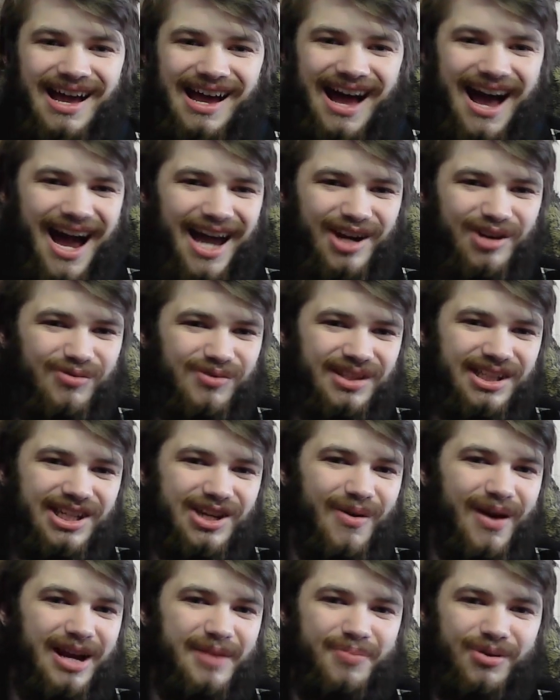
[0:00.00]
I don't really
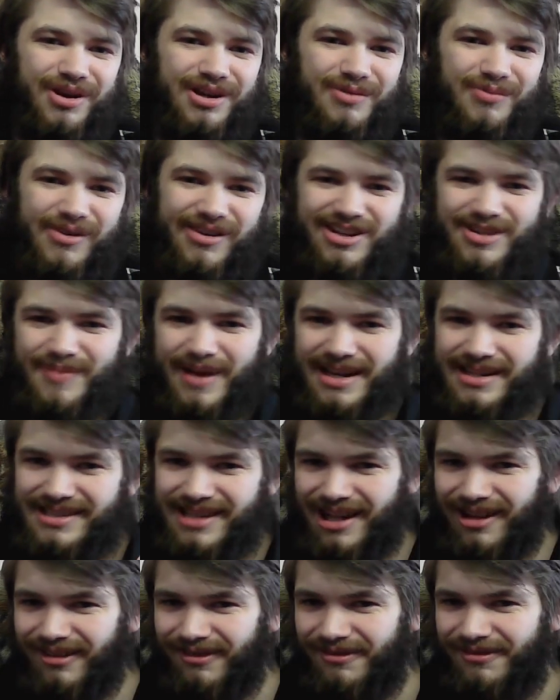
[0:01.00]
know how to put in words
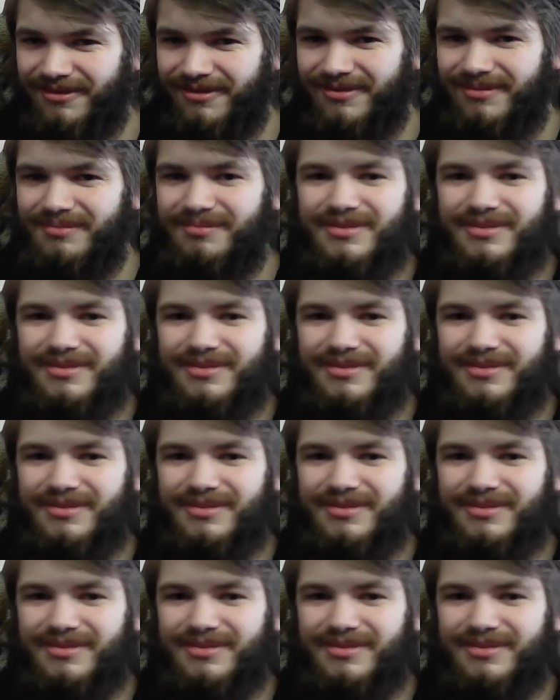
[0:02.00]
myself.